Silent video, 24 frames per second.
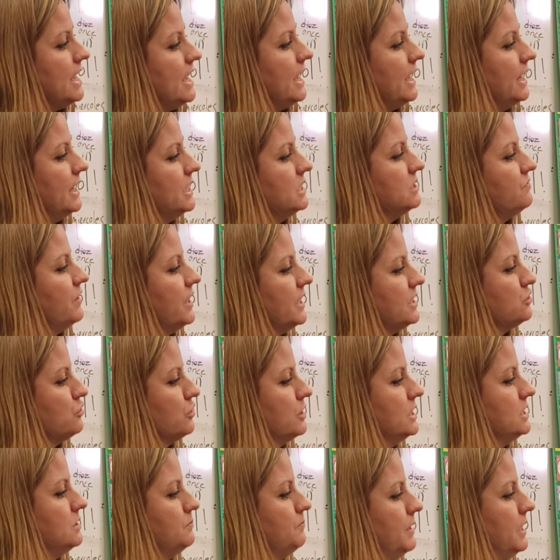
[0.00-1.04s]
In his
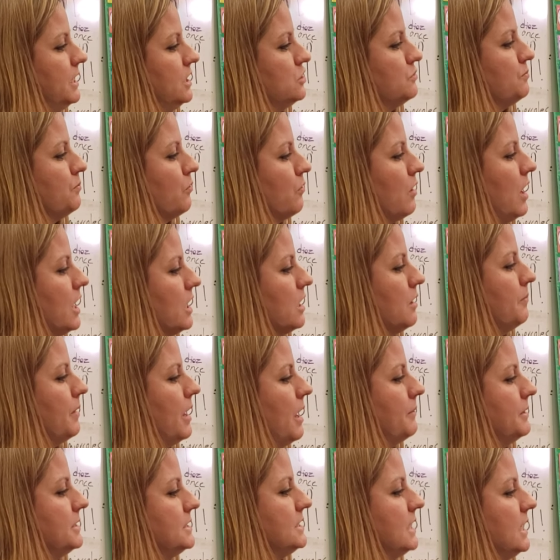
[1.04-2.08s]
victory speech, Barack
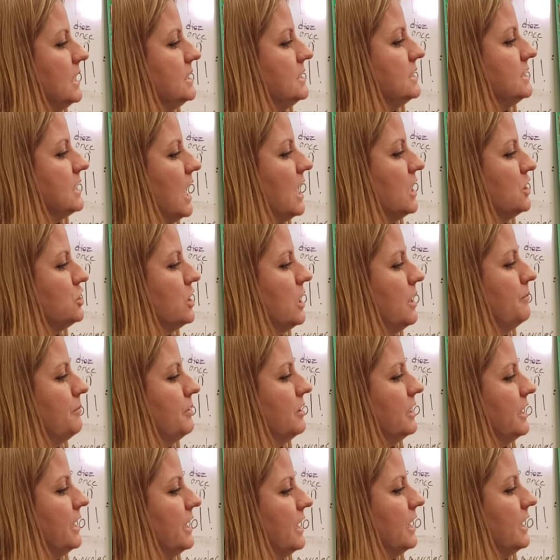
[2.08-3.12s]
Obama said, "Sasha and
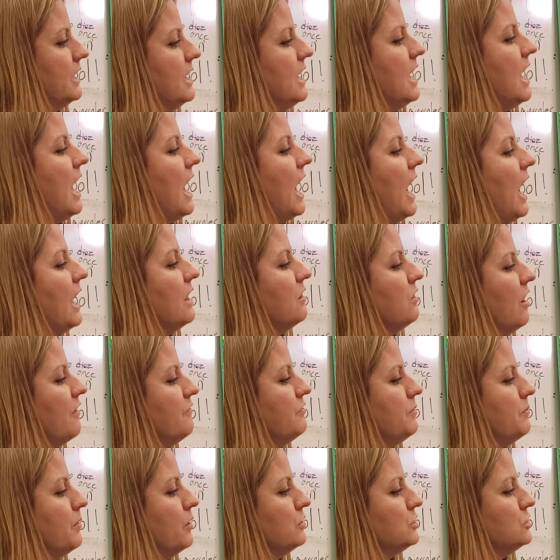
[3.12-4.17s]
Malia, I love
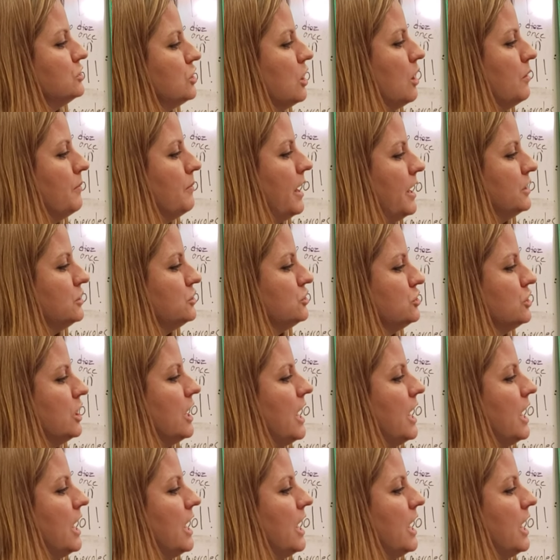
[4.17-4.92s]
you both so much,